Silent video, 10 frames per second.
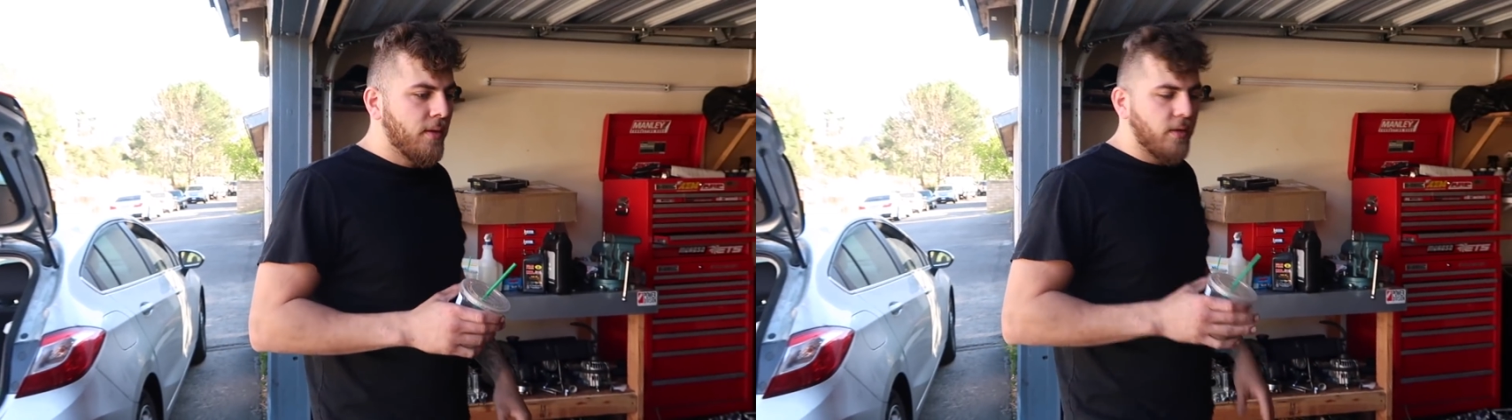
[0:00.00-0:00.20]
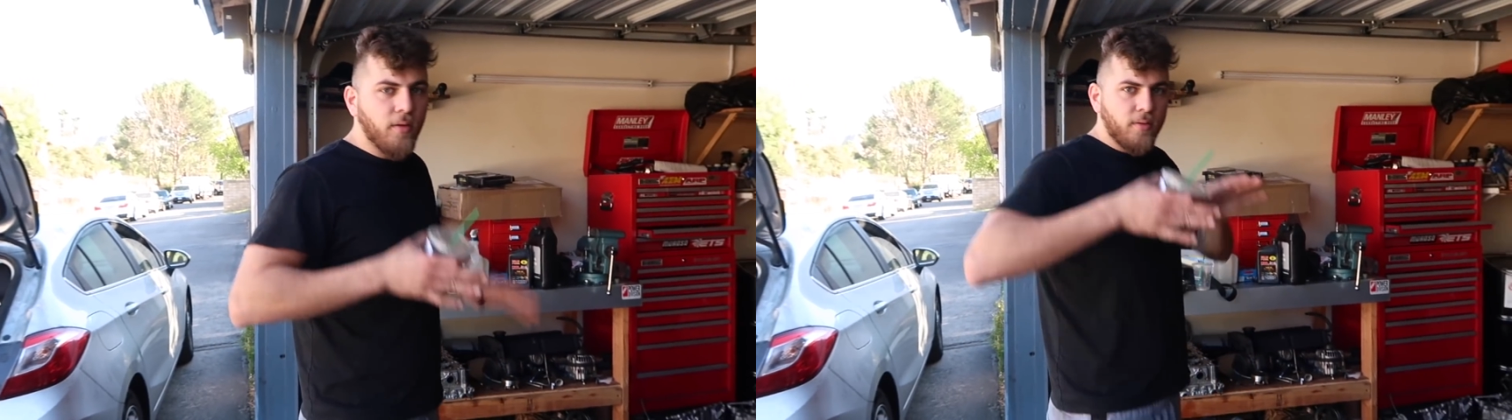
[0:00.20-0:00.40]

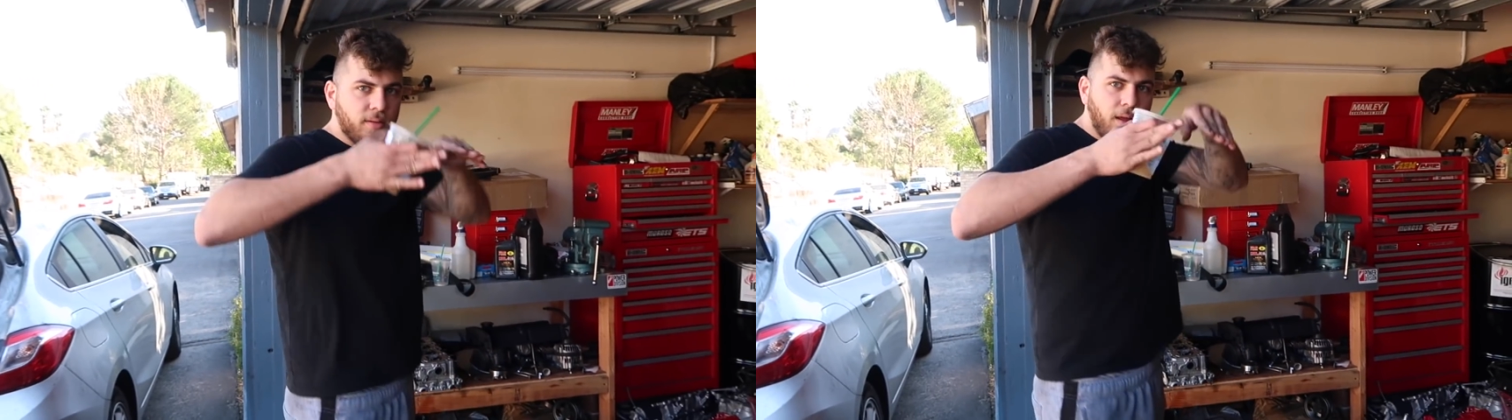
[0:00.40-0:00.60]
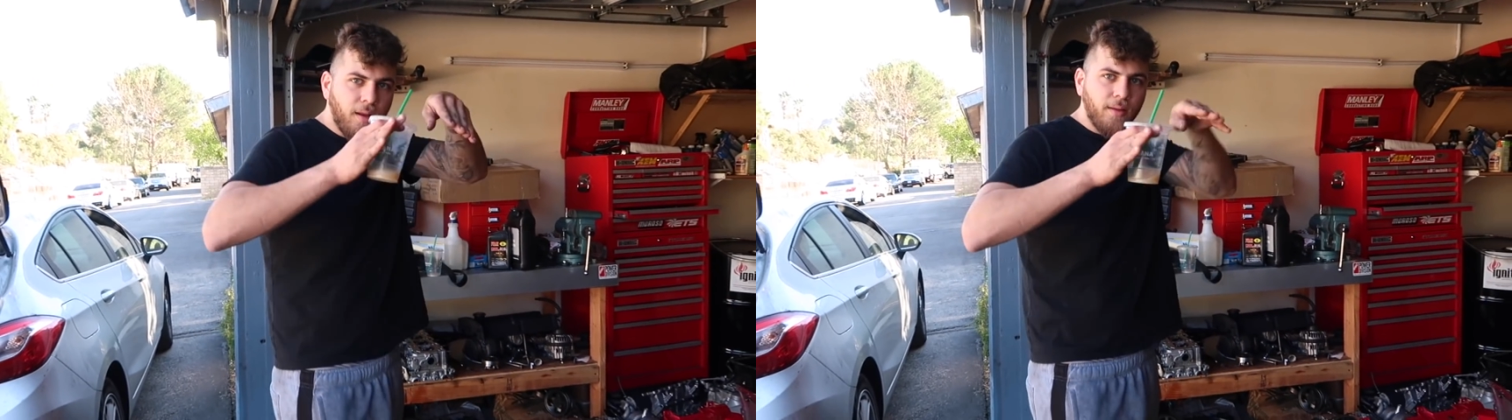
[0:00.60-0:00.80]
It's
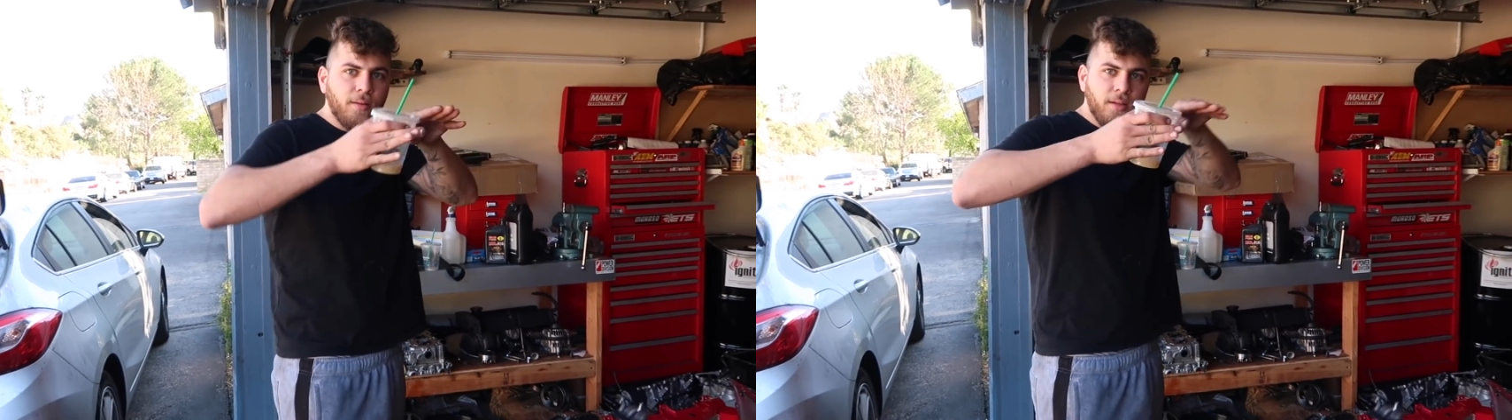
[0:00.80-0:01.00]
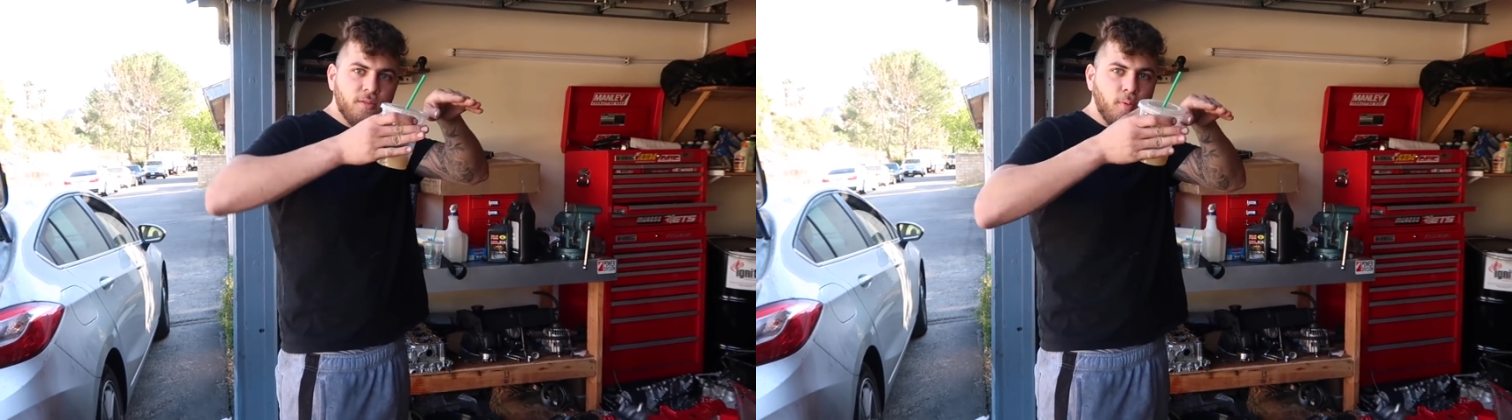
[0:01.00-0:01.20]
not like
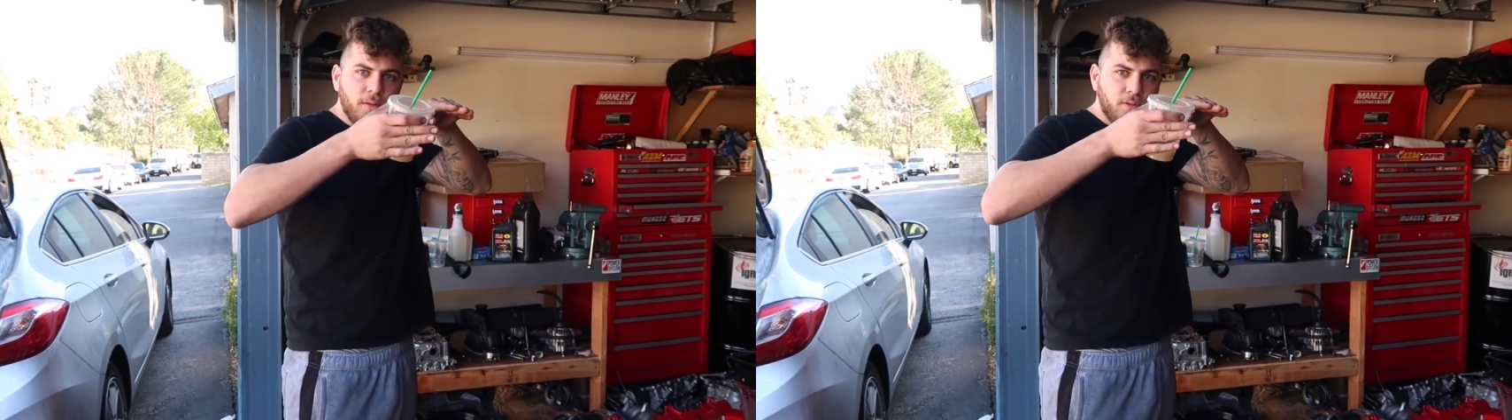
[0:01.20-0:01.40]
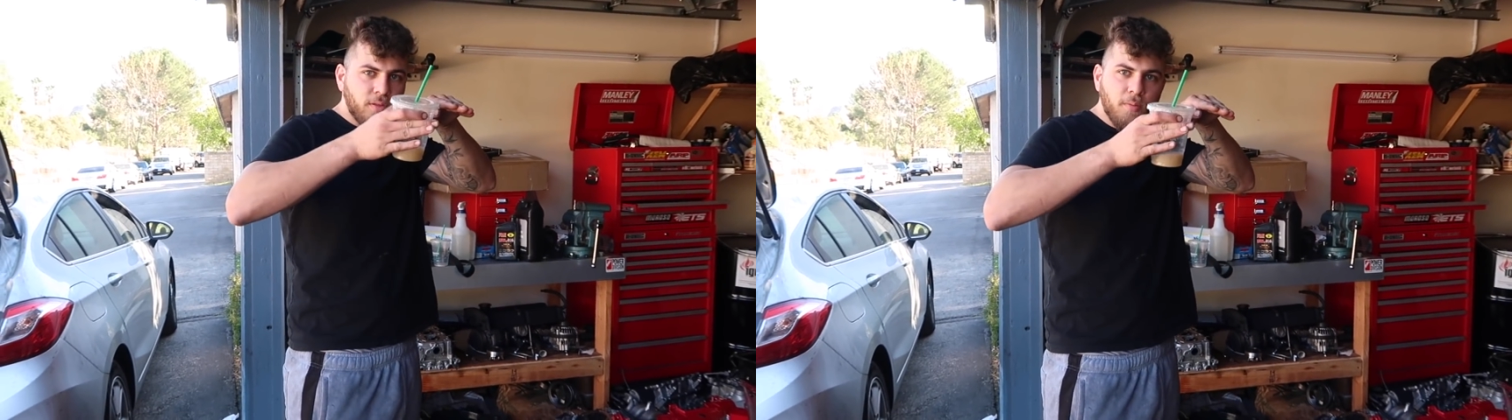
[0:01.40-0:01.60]
this, but
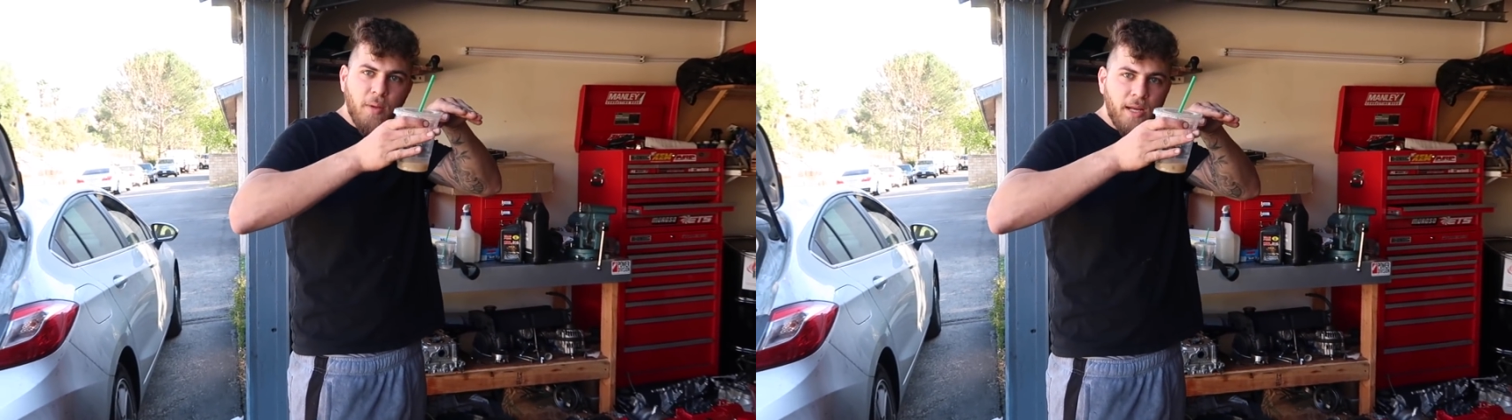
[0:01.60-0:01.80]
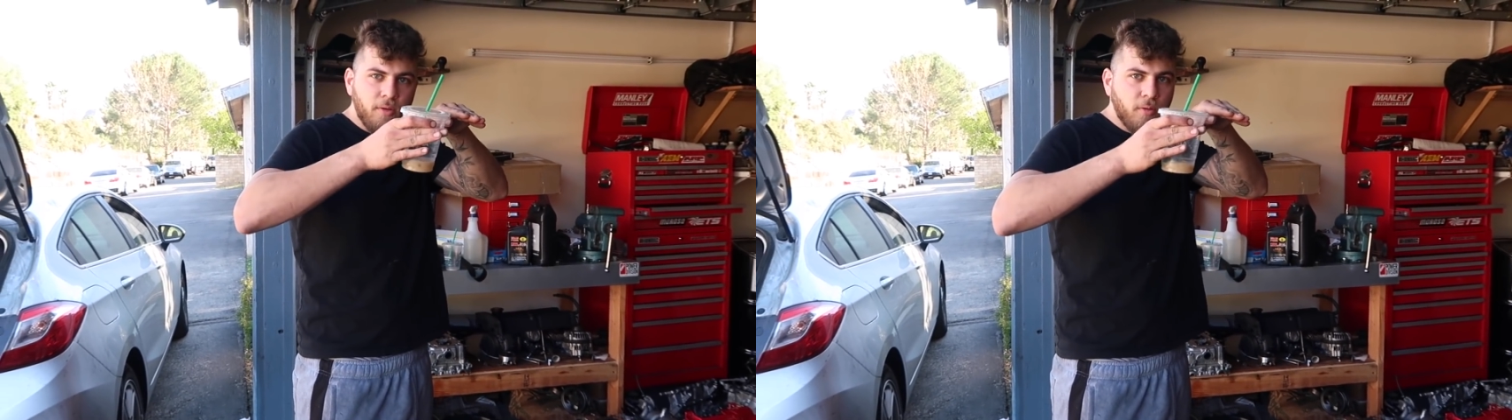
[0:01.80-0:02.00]
it's just a
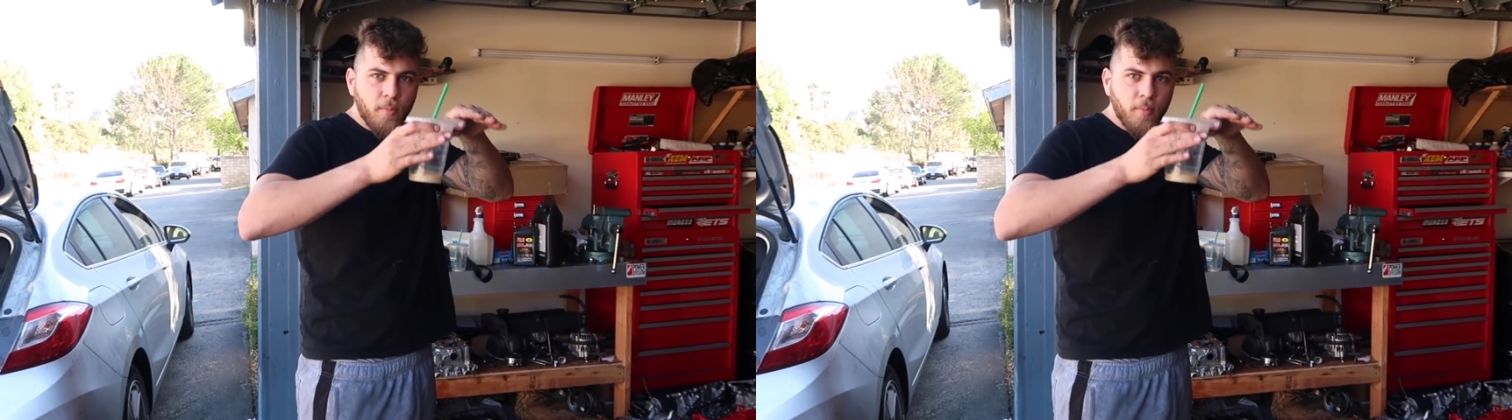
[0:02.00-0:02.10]
minute